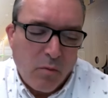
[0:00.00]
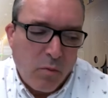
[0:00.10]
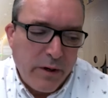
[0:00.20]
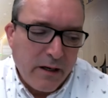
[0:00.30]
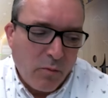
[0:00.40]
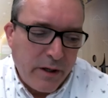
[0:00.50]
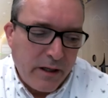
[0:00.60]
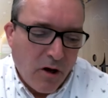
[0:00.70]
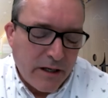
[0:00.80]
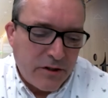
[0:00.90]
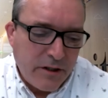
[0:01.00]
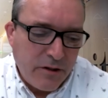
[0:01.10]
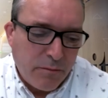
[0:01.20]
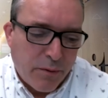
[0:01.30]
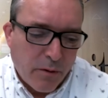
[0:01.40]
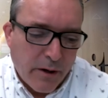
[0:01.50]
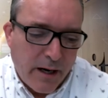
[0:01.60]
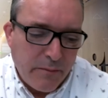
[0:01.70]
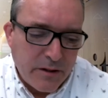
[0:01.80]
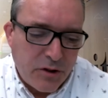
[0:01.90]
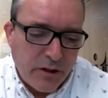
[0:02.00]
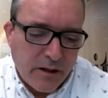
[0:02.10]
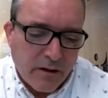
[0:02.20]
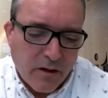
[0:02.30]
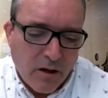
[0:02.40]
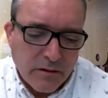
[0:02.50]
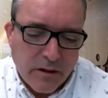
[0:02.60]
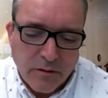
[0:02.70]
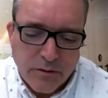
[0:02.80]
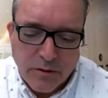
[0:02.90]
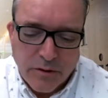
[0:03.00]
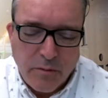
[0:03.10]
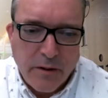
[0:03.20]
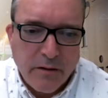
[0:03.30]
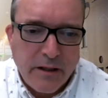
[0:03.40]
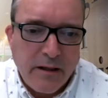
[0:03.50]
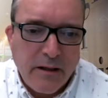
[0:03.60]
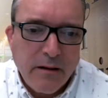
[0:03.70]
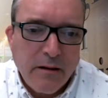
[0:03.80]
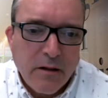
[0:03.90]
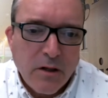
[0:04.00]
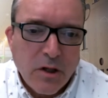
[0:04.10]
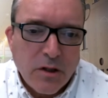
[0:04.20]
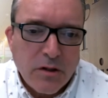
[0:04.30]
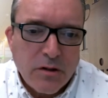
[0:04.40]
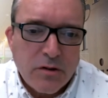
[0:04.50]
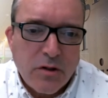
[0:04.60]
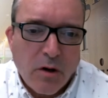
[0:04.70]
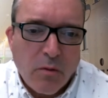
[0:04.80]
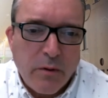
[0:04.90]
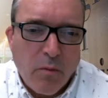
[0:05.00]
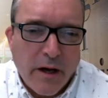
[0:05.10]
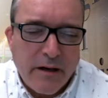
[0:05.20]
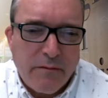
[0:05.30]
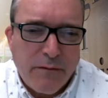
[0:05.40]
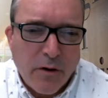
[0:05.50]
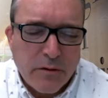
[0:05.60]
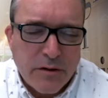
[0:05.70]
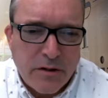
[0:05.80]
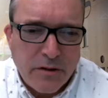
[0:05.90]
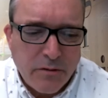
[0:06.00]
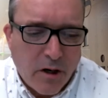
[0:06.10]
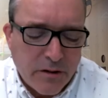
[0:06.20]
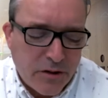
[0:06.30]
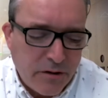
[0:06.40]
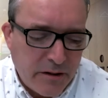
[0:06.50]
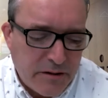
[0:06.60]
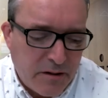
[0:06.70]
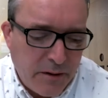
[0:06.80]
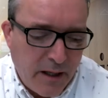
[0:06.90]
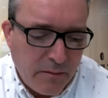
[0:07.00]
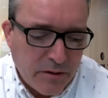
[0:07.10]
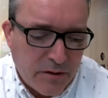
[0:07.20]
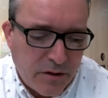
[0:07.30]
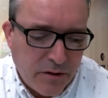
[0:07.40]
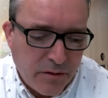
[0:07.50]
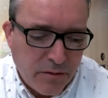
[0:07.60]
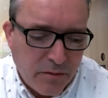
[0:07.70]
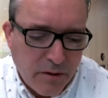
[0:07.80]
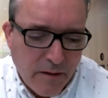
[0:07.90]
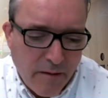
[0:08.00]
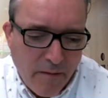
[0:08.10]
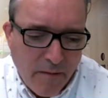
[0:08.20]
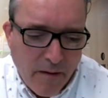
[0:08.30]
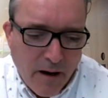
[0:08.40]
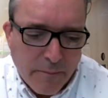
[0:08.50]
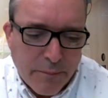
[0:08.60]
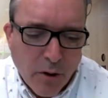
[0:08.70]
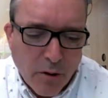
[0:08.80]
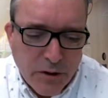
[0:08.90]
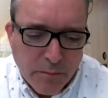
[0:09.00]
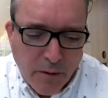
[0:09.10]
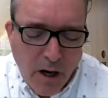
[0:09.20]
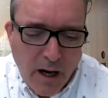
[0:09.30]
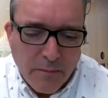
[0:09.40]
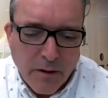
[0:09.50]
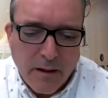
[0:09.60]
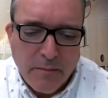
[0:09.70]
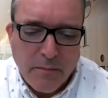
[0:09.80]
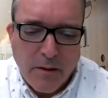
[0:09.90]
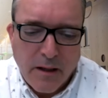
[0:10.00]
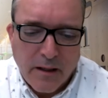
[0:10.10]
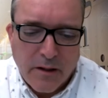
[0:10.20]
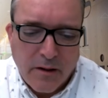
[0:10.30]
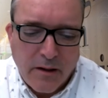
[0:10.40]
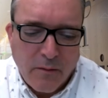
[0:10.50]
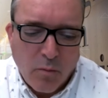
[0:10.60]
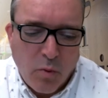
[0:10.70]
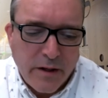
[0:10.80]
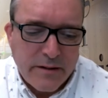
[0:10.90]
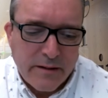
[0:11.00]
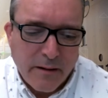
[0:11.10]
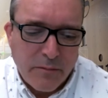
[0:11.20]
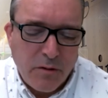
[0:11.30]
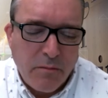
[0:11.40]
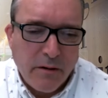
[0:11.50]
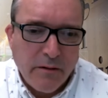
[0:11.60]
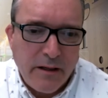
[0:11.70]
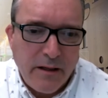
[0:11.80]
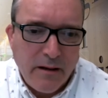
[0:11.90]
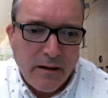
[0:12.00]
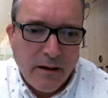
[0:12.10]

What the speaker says: we launched a new program this year called Cultural Humility. So we wanted our students to be able to approach a problem with some humility